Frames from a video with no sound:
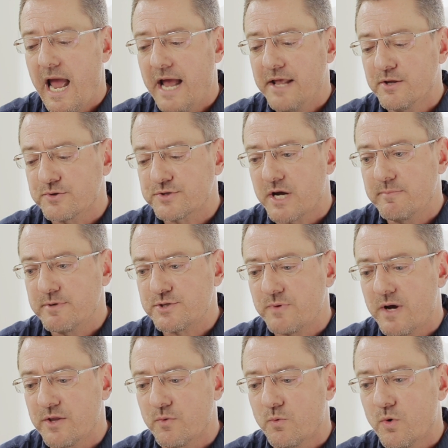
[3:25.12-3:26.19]
And those companies
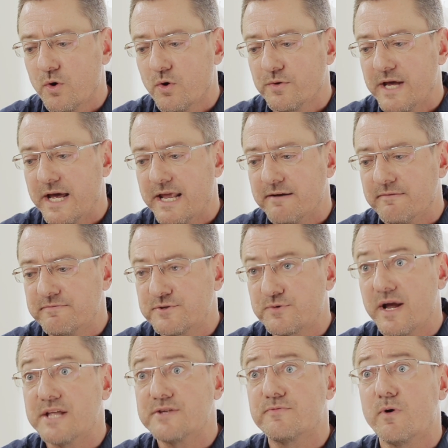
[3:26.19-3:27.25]
around the world that have
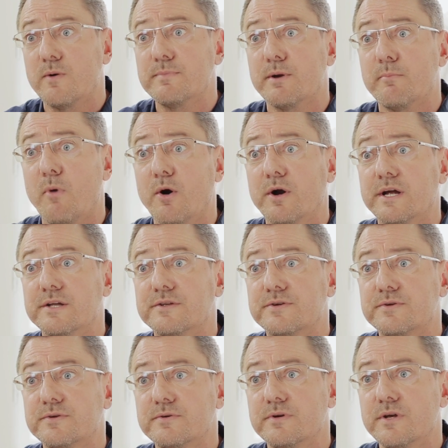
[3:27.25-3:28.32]
transformed their
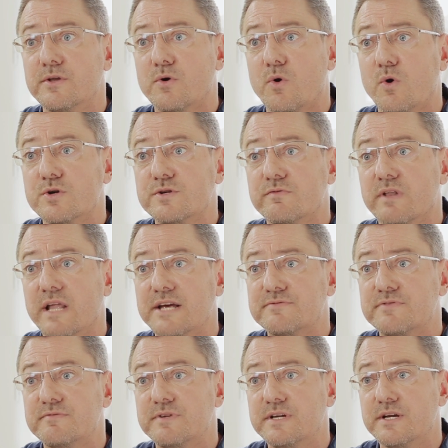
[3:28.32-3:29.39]
markets in the course of the last
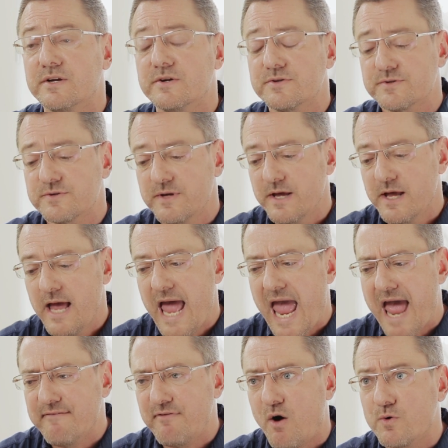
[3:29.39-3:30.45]
50 years
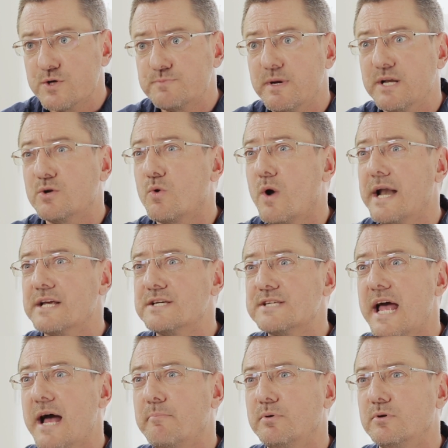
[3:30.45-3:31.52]
have always been great
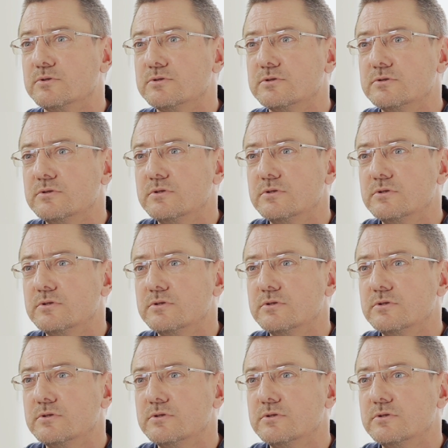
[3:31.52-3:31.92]
examples